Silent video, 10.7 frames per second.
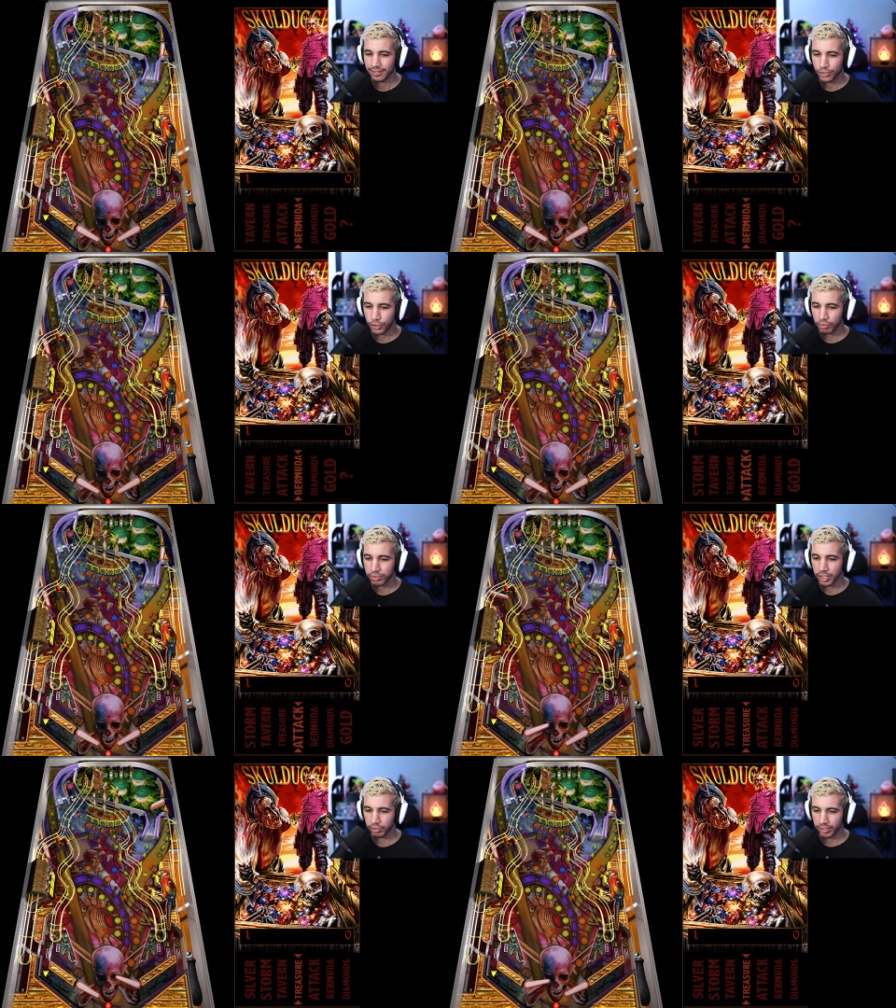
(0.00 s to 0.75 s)

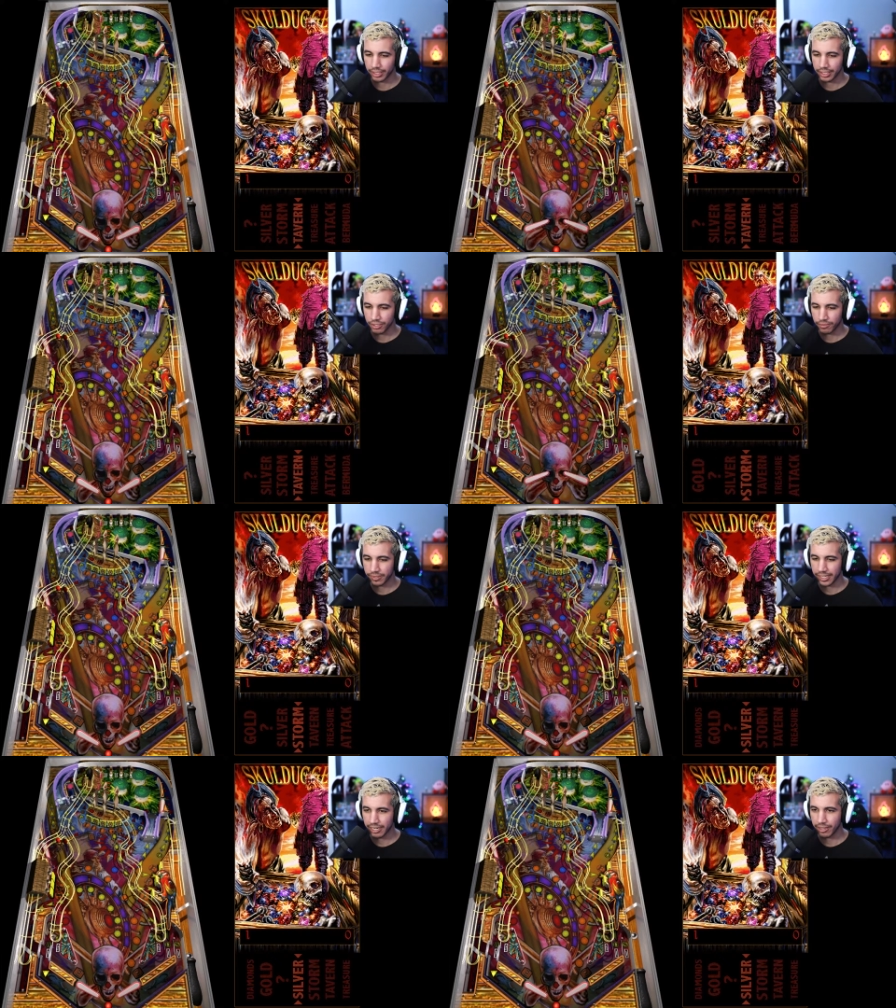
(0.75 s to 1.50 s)
Skulduggery. Let's go
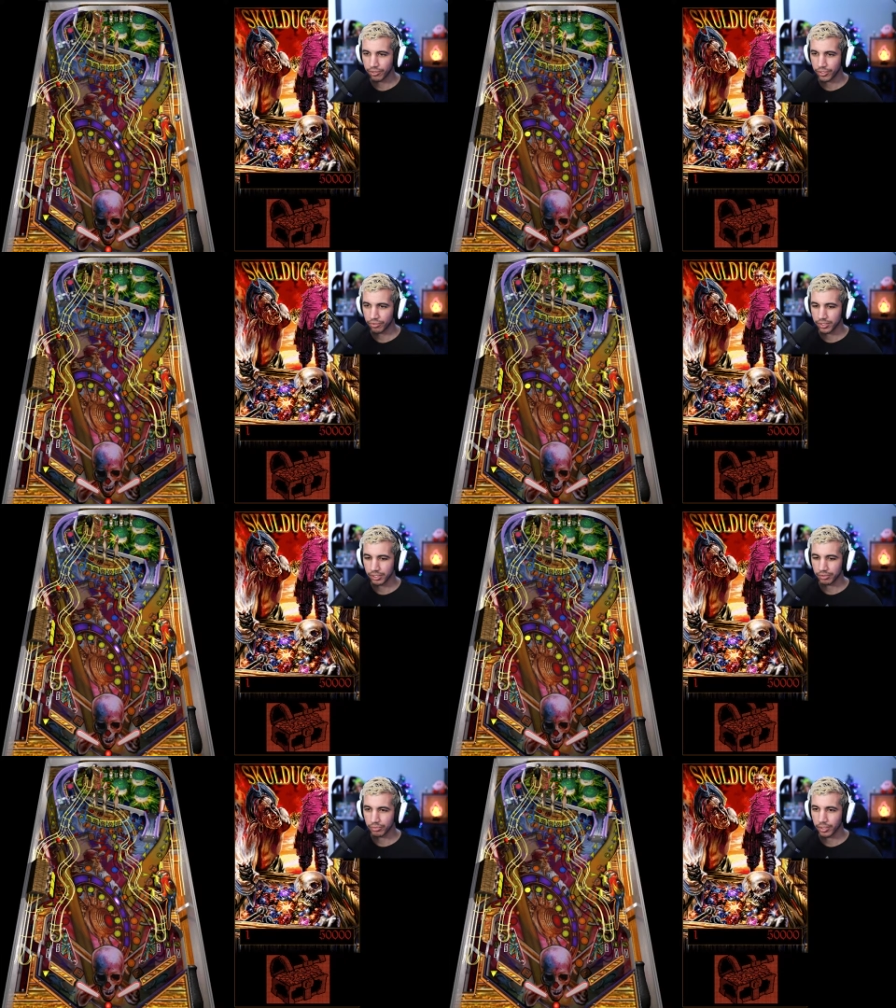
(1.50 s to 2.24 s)
find out how
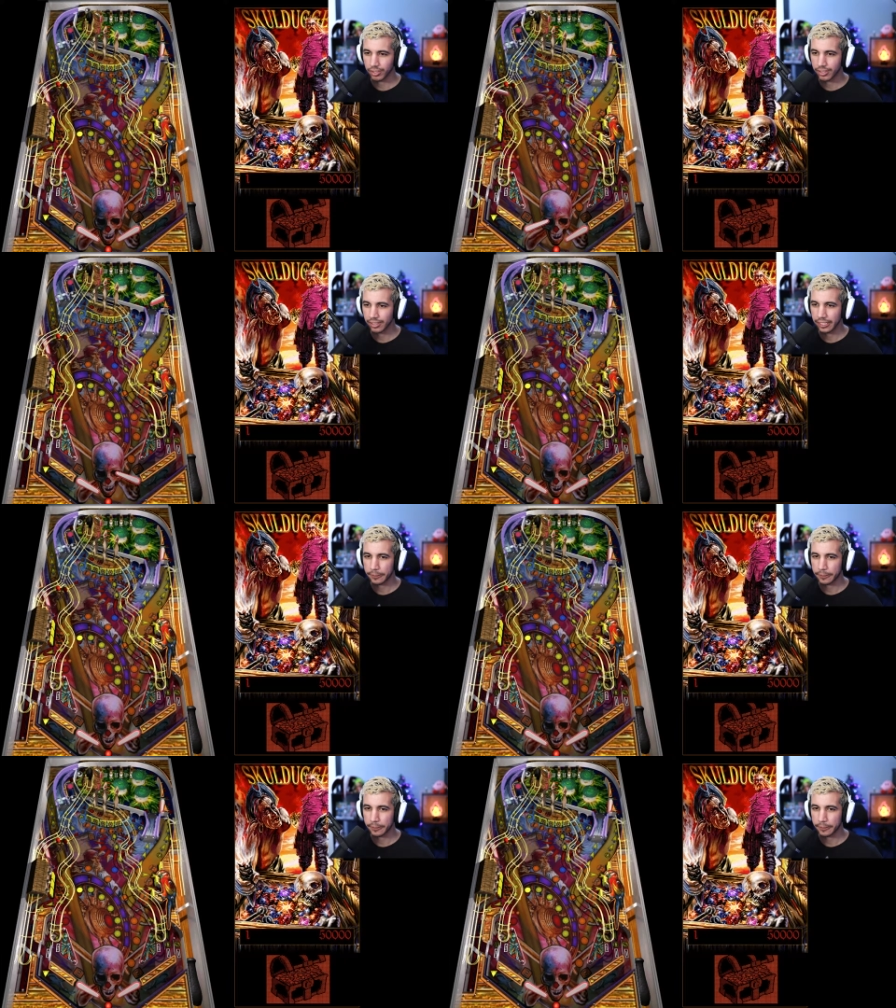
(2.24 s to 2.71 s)
Skulduggery works.